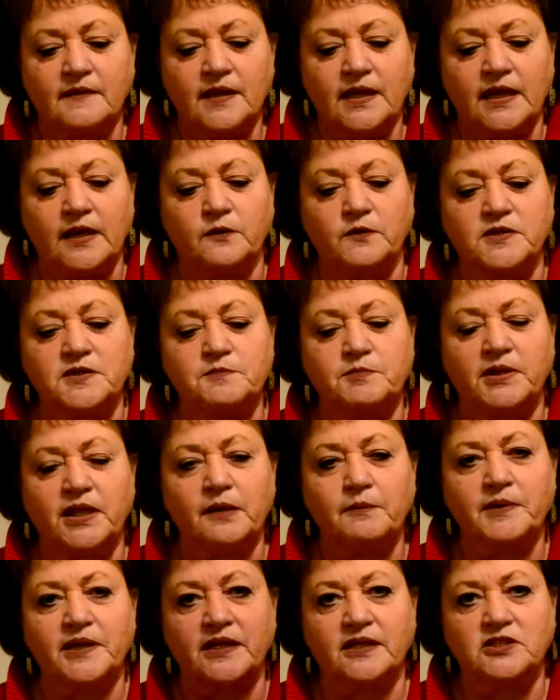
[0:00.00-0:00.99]
He was
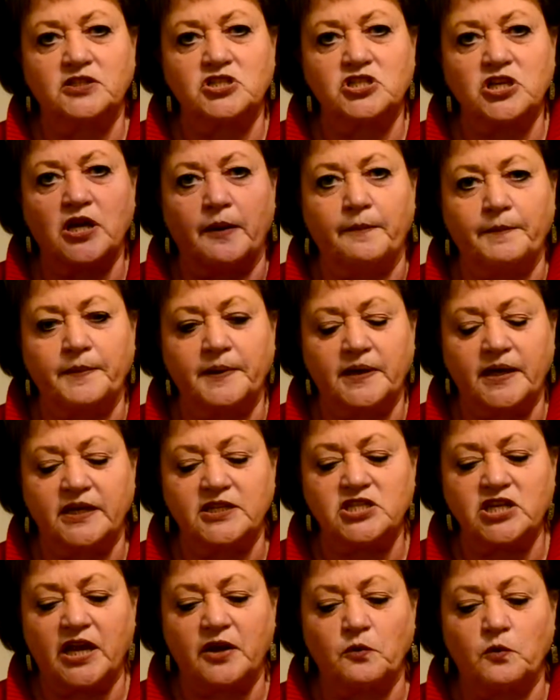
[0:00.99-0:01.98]
plebeian chump, a
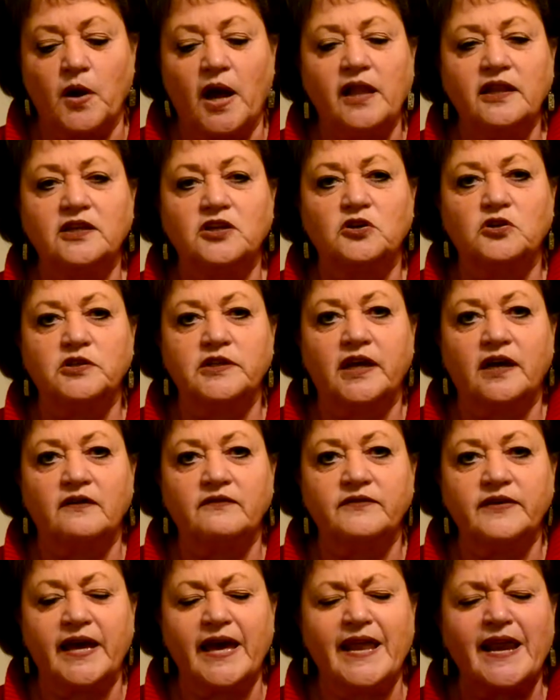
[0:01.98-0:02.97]
giant Raleigh old elf,
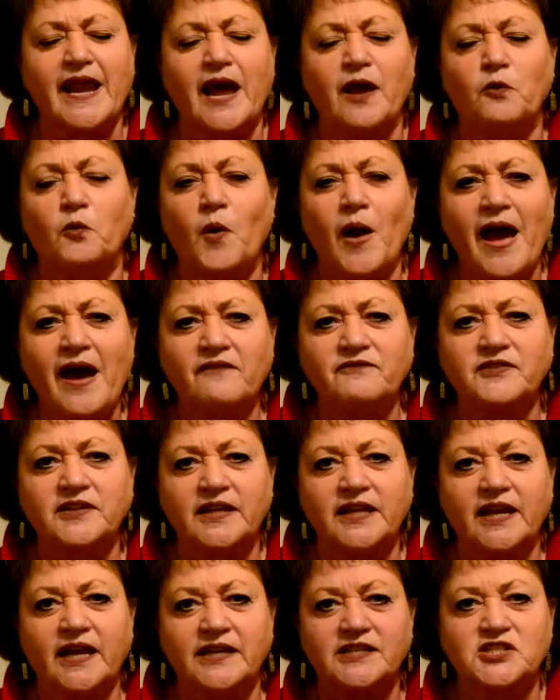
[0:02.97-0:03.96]
and I waffled
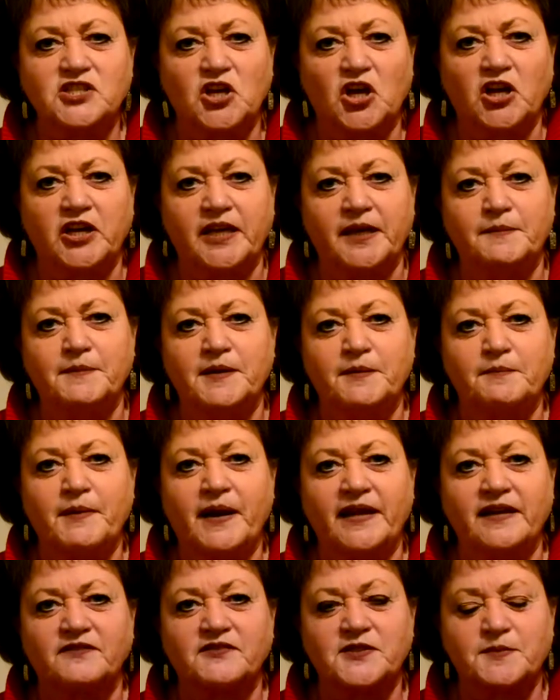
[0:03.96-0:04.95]
when I saw him in
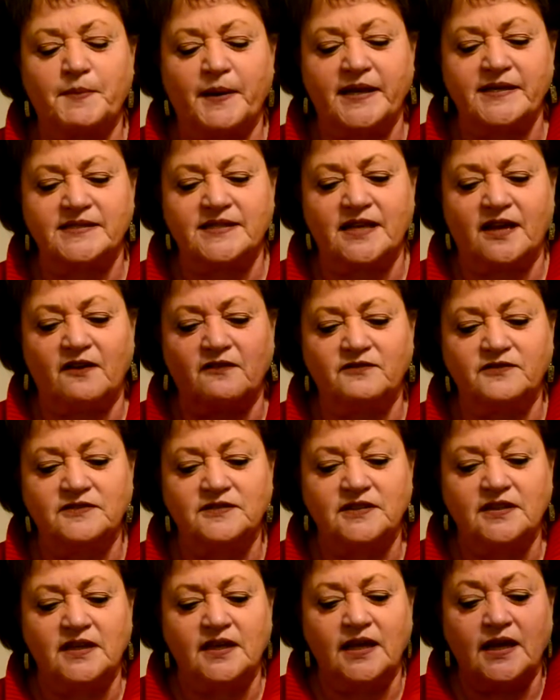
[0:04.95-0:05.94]
might of spice elf.
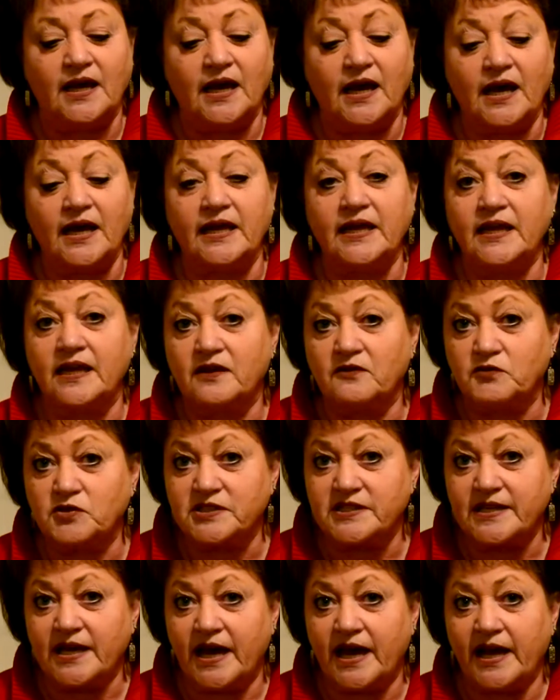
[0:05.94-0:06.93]
A hink of
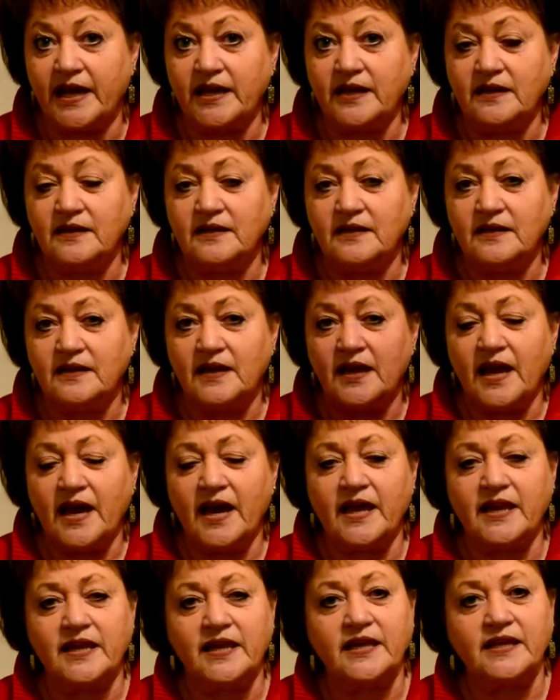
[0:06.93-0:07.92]
his eye,
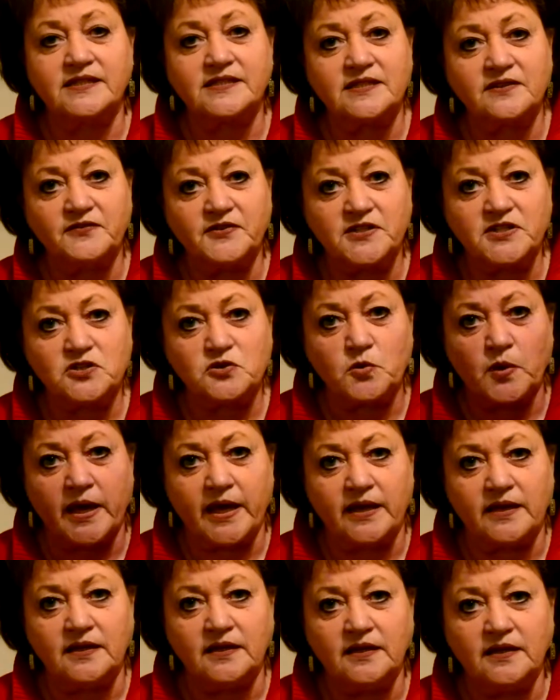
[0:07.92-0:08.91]
and a hiss of his
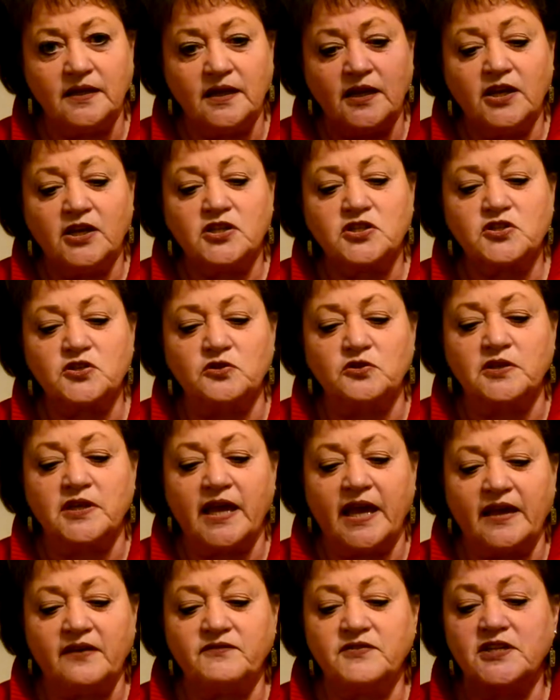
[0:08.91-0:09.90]
twed, soon
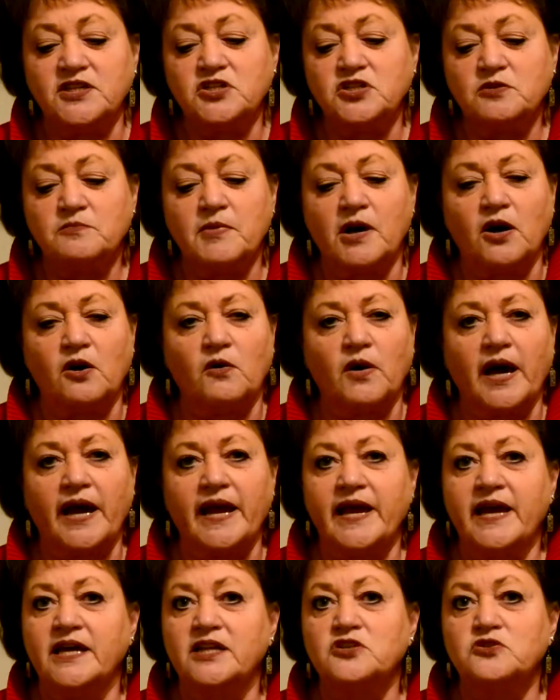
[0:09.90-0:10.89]
gave me to know I
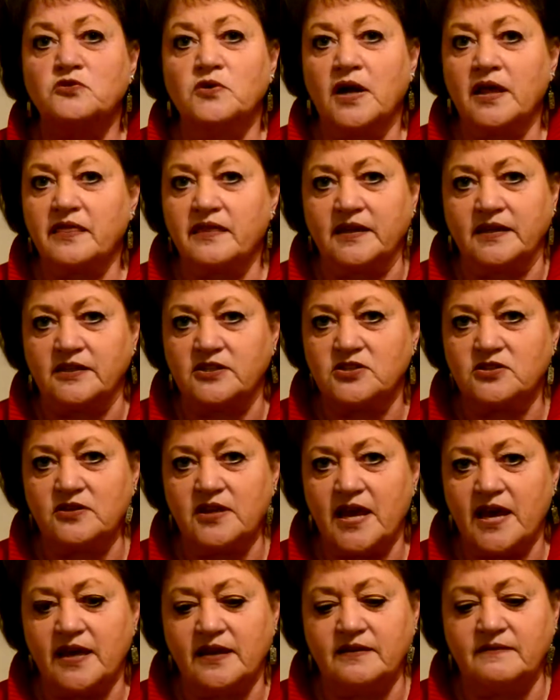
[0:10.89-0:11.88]
had druthing to
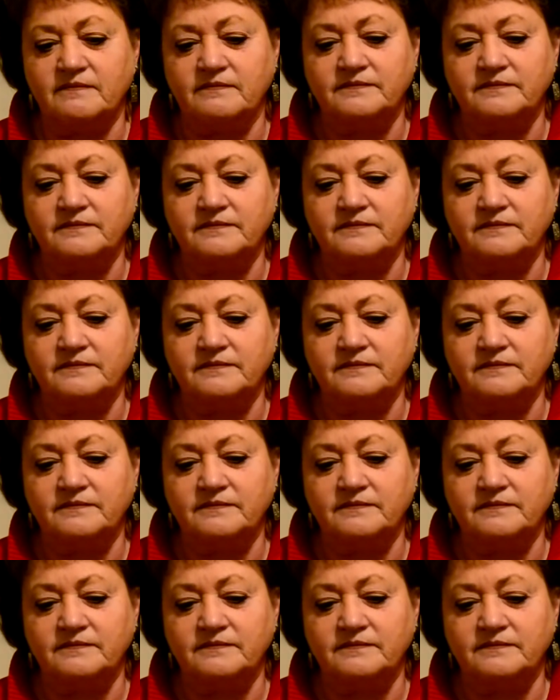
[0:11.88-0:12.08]
Ned.